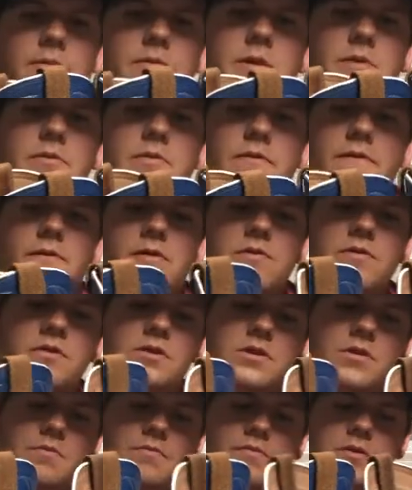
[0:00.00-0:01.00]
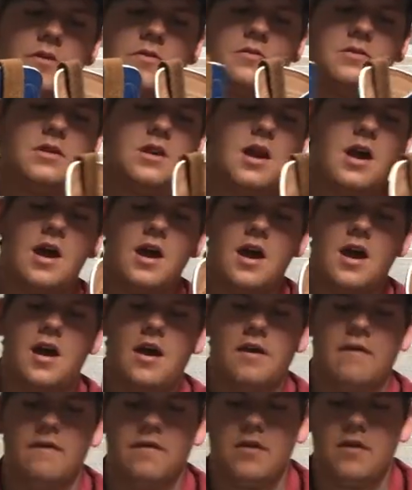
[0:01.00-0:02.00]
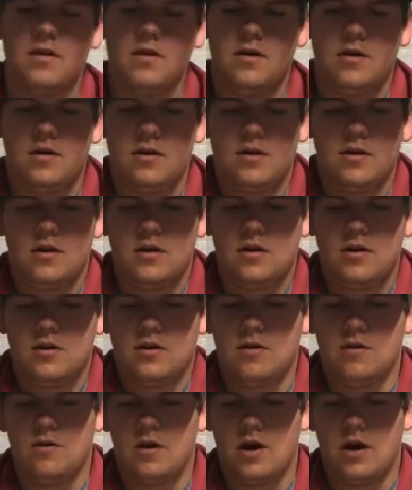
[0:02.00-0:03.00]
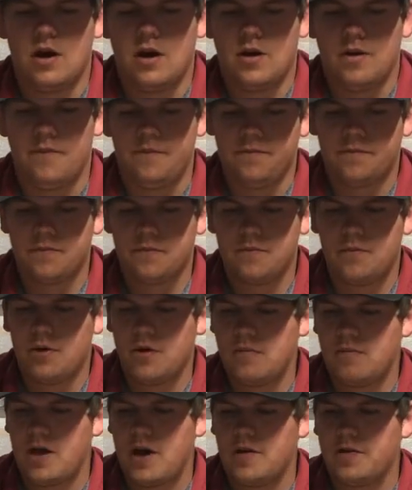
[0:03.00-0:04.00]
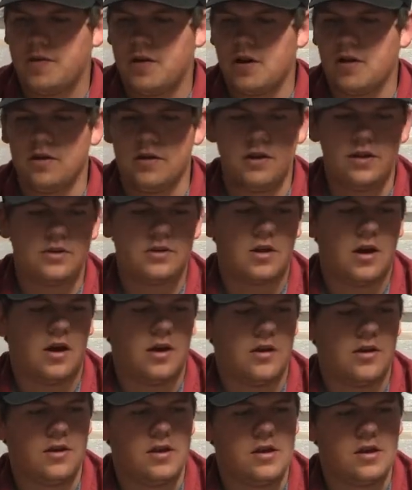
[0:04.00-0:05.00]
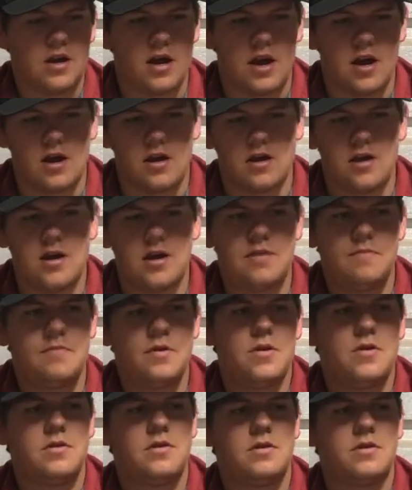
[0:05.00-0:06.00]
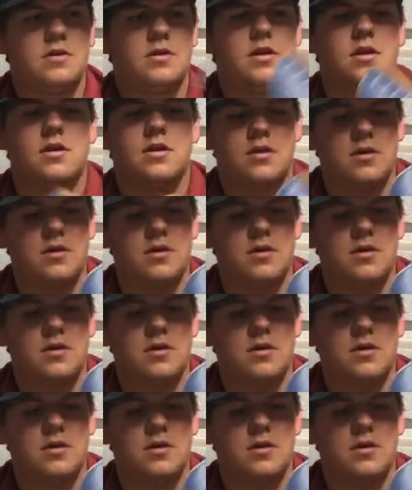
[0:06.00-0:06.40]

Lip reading: to be reviewing some boots that I have to put them out there. These are the Ariat boots,